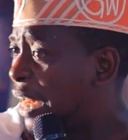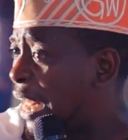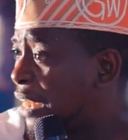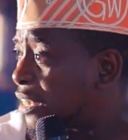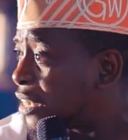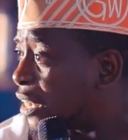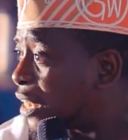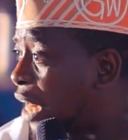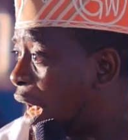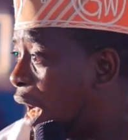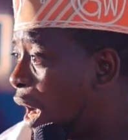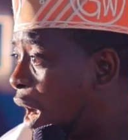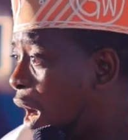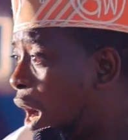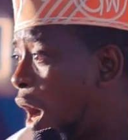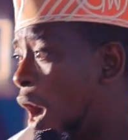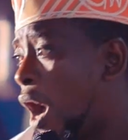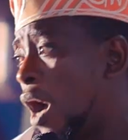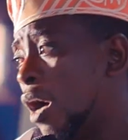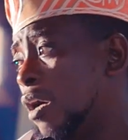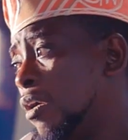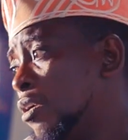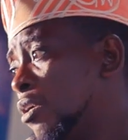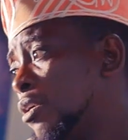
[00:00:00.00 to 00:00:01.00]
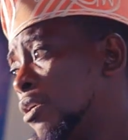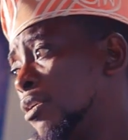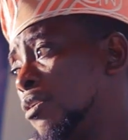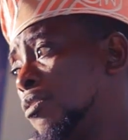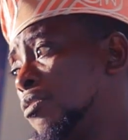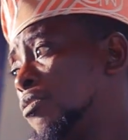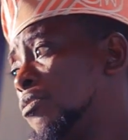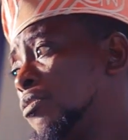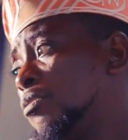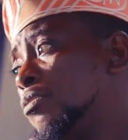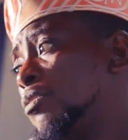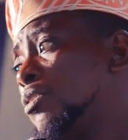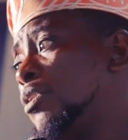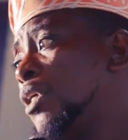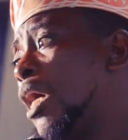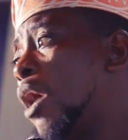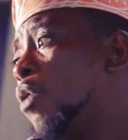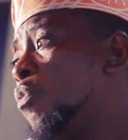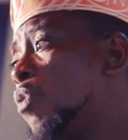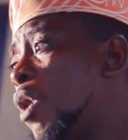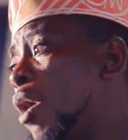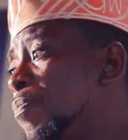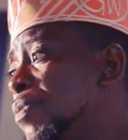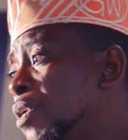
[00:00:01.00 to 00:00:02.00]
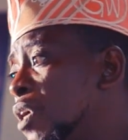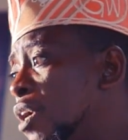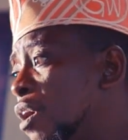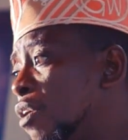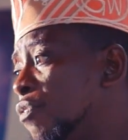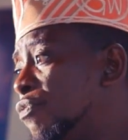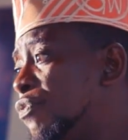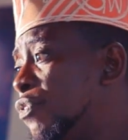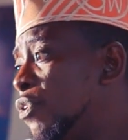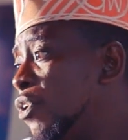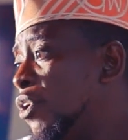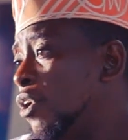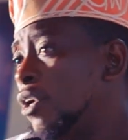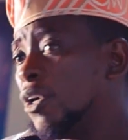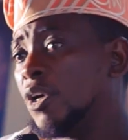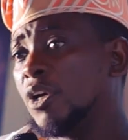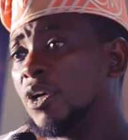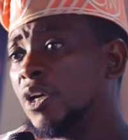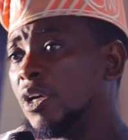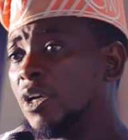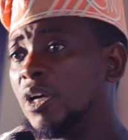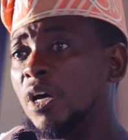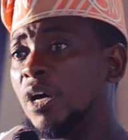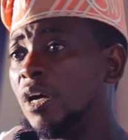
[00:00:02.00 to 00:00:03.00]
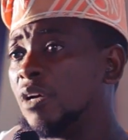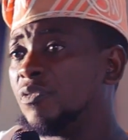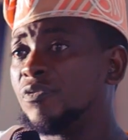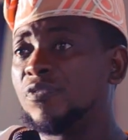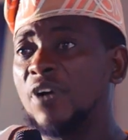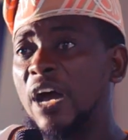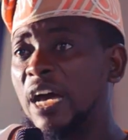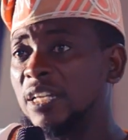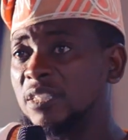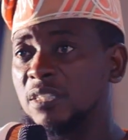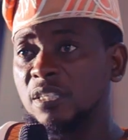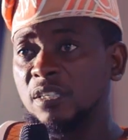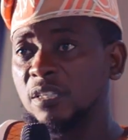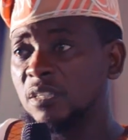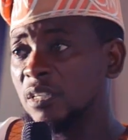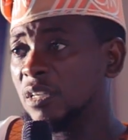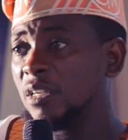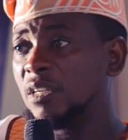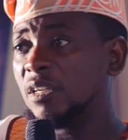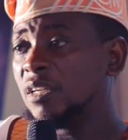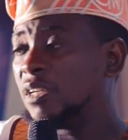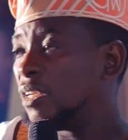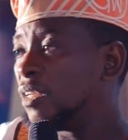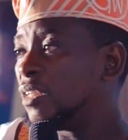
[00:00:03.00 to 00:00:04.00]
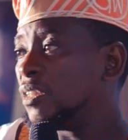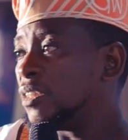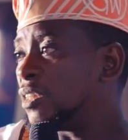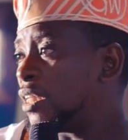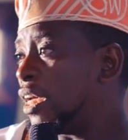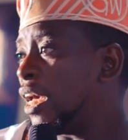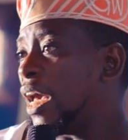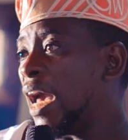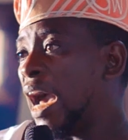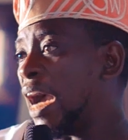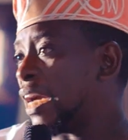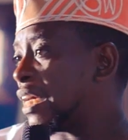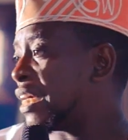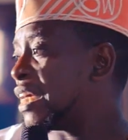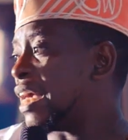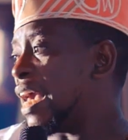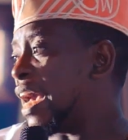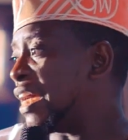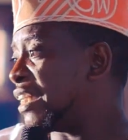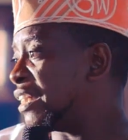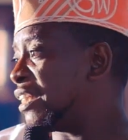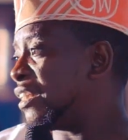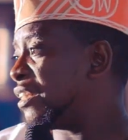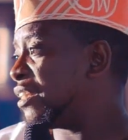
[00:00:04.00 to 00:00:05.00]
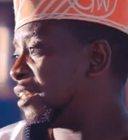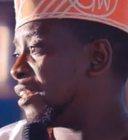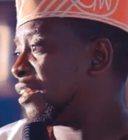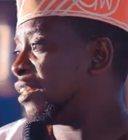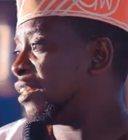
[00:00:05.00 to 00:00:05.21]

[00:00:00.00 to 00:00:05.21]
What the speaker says: Electrical, they are well behaved. In fact, they are caring.